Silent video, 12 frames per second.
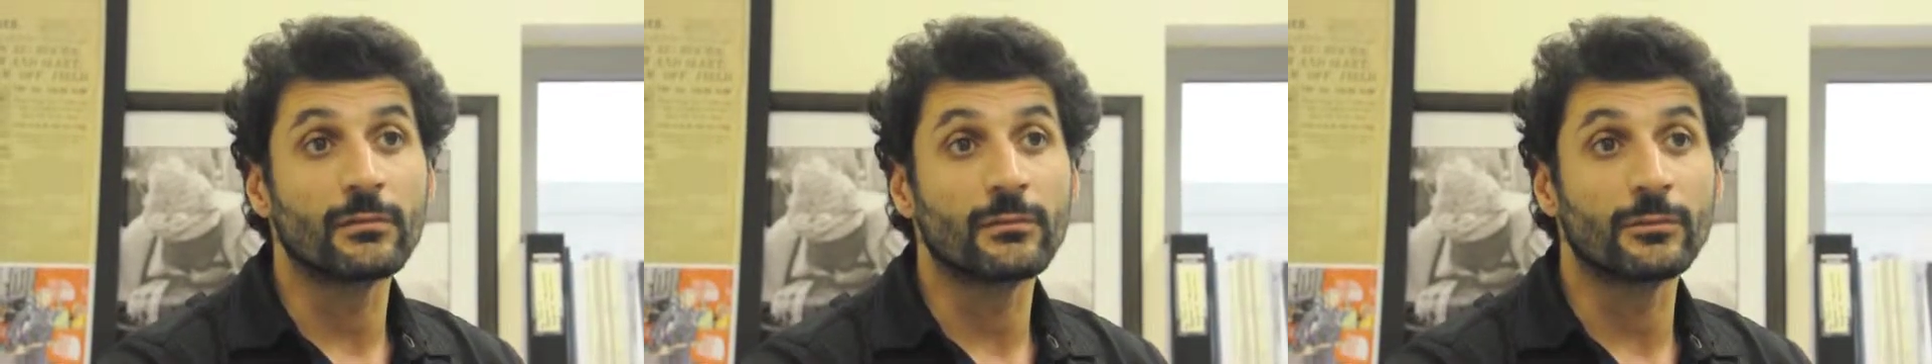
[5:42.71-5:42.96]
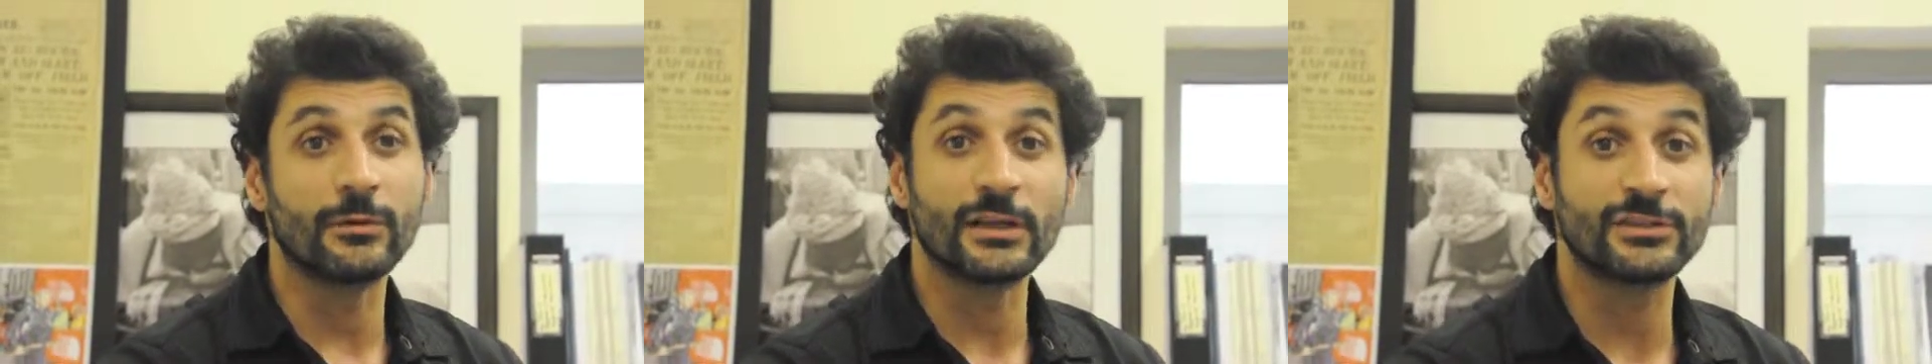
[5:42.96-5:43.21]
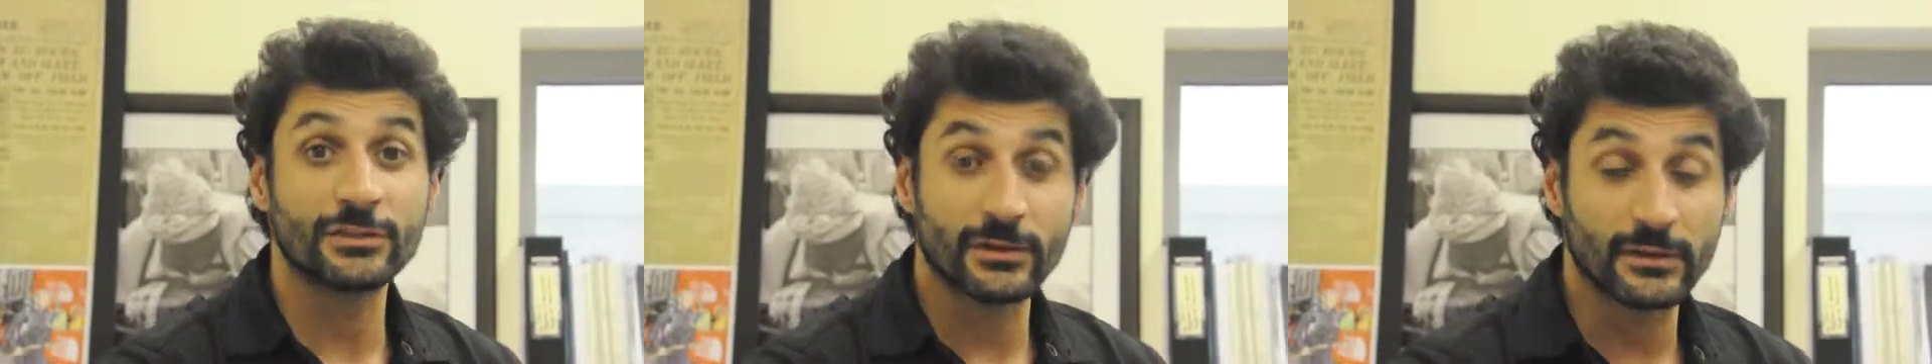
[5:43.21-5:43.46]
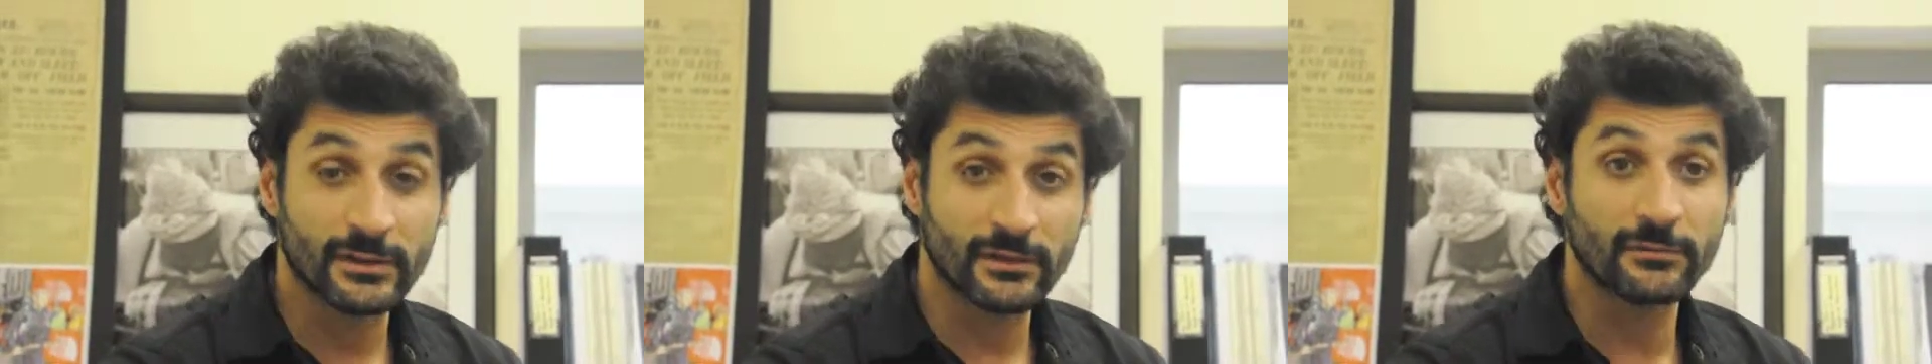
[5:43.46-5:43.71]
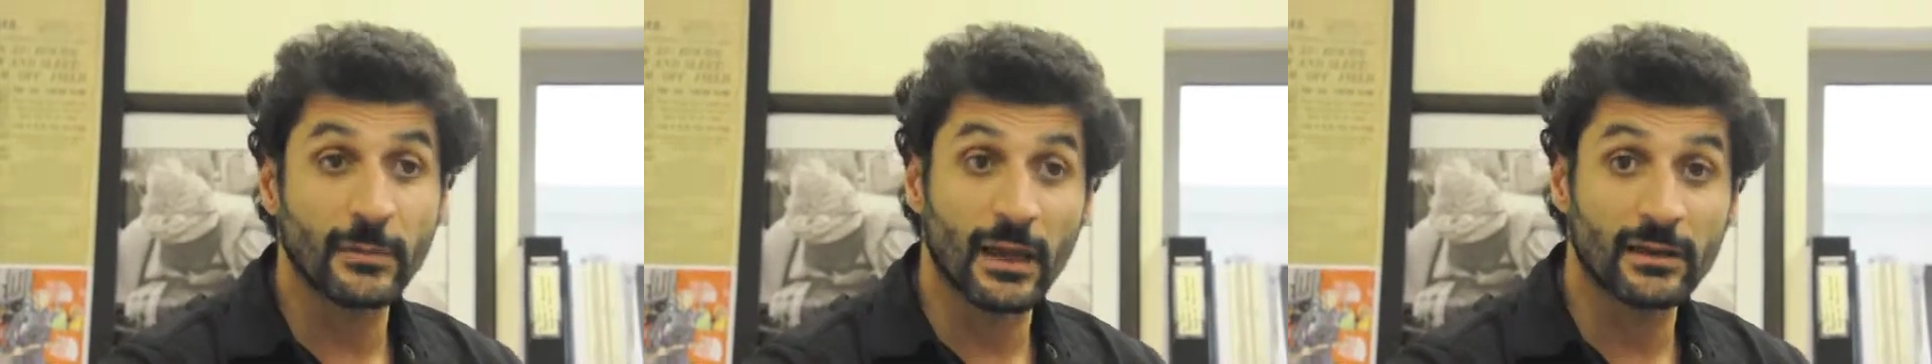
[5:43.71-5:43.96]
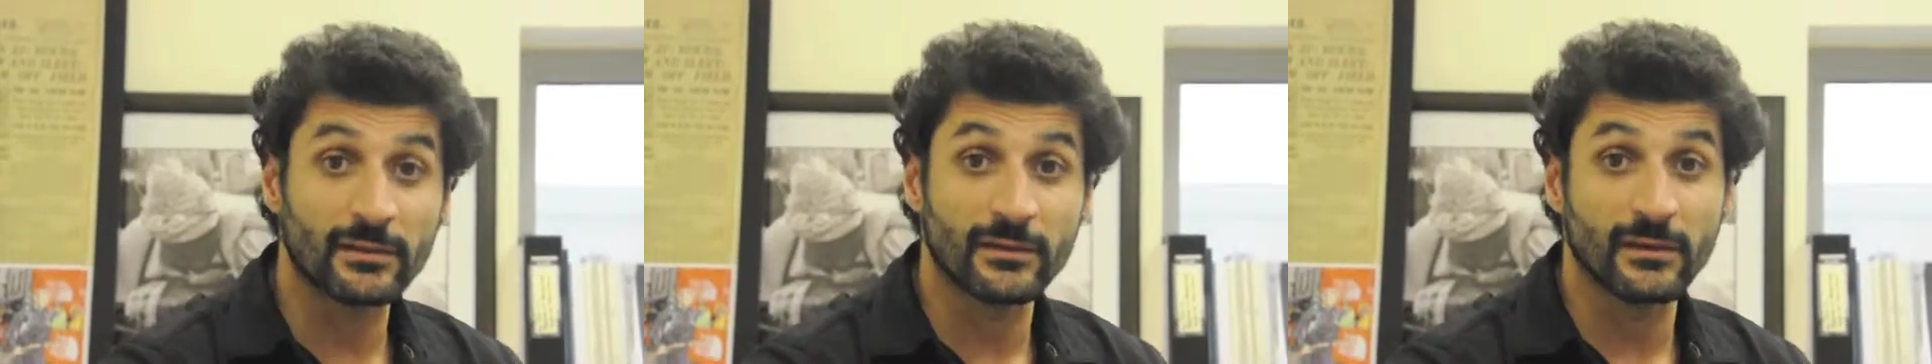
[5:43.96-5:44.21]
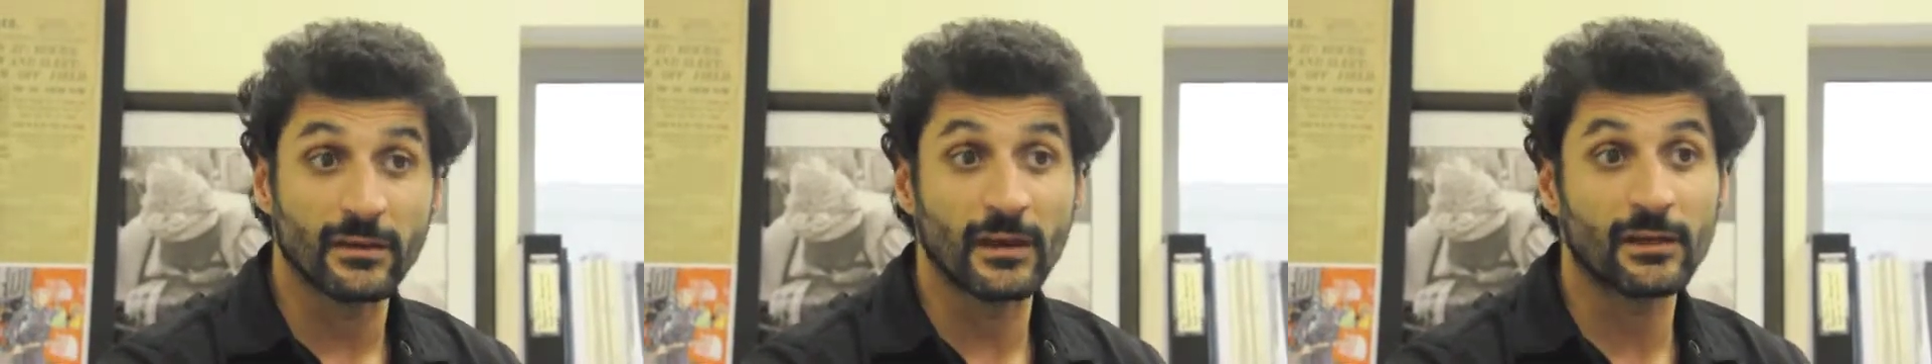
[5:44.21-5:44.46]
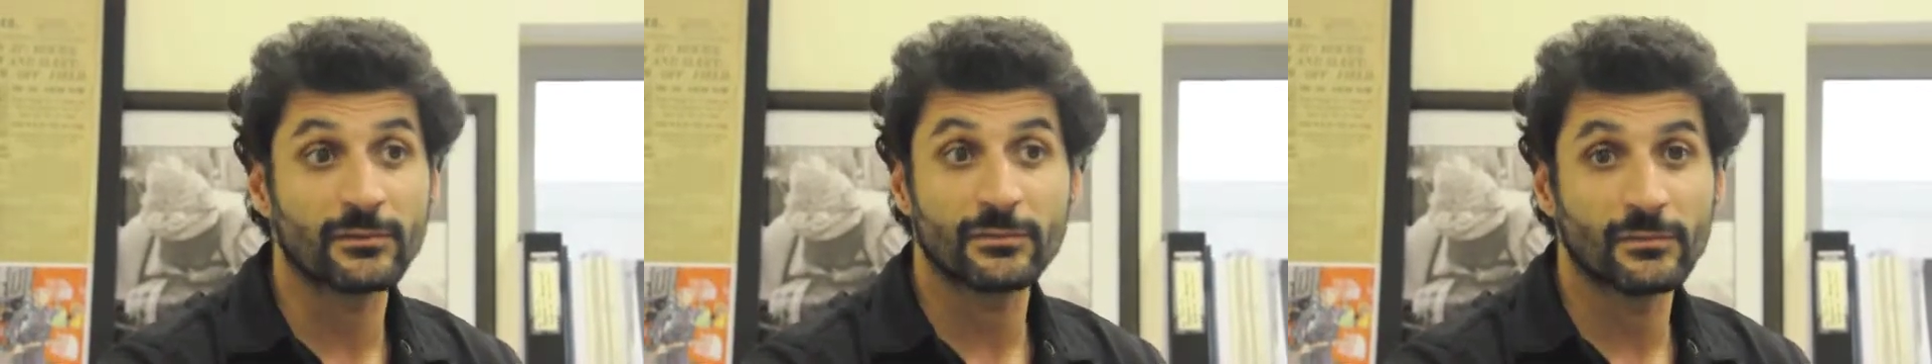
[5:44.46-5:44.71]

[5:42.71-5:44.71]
regenerative medicine as